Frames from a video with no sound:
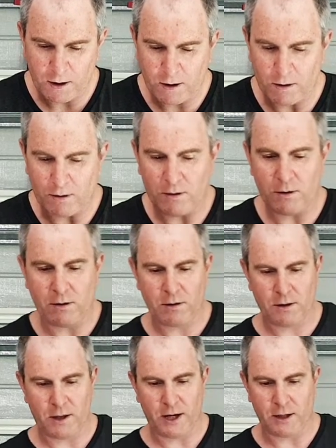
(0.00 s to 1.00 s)
Oh,
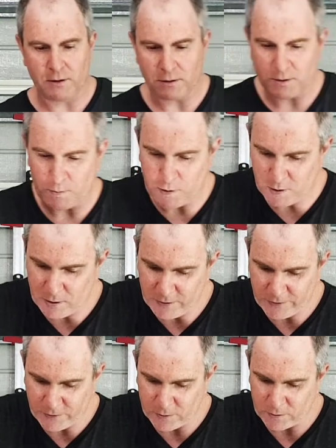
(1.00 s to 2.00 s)
that looks
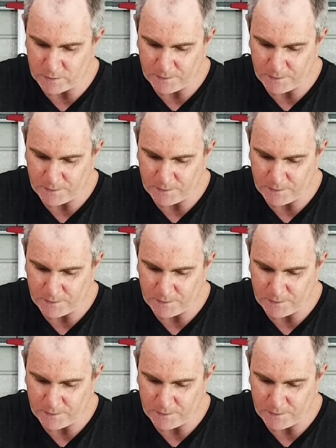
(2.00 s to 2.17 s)
beautiful.